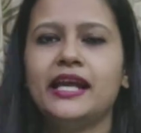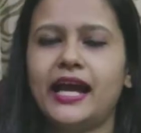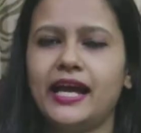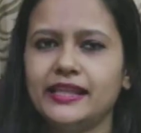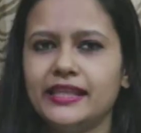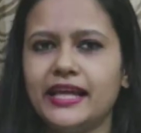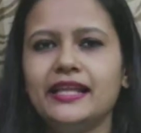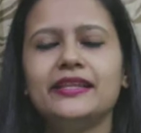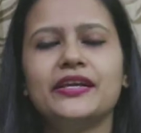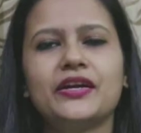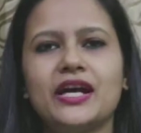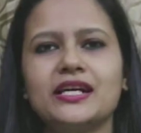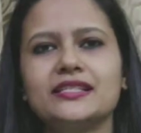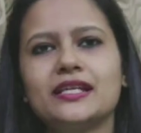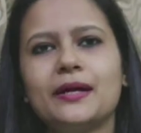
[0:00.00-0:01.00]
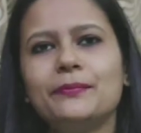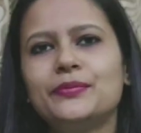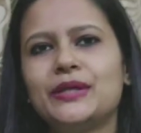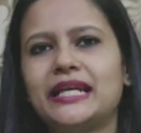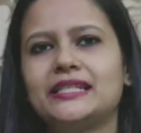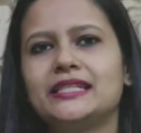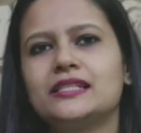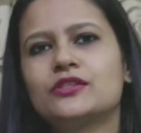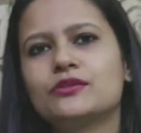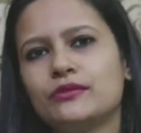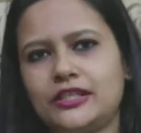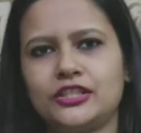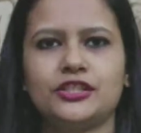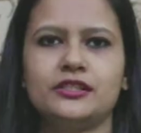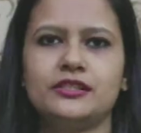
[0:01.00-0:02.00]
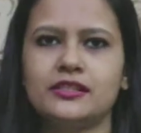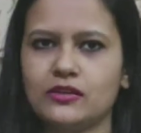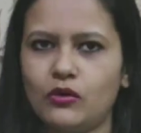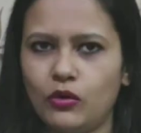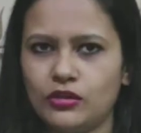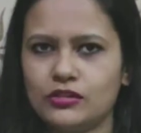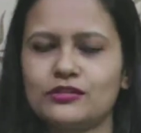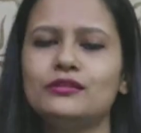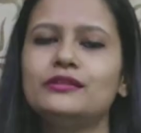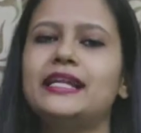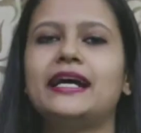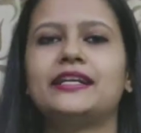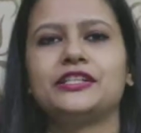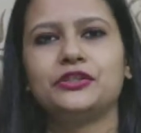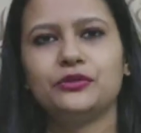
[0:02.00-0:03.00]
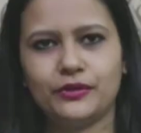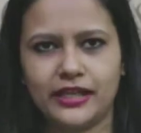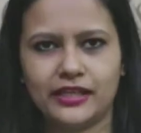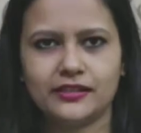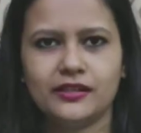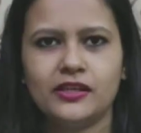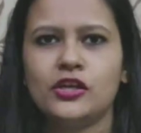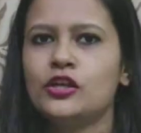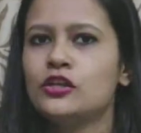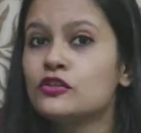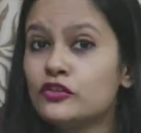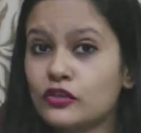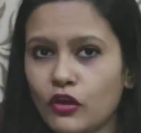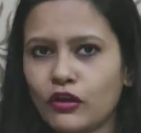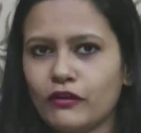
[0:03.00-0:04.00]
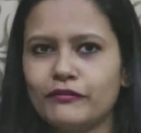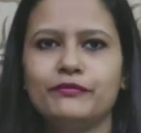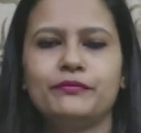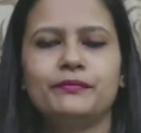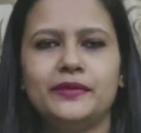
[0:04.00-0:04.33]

And then there are some practice questions also that you can solve.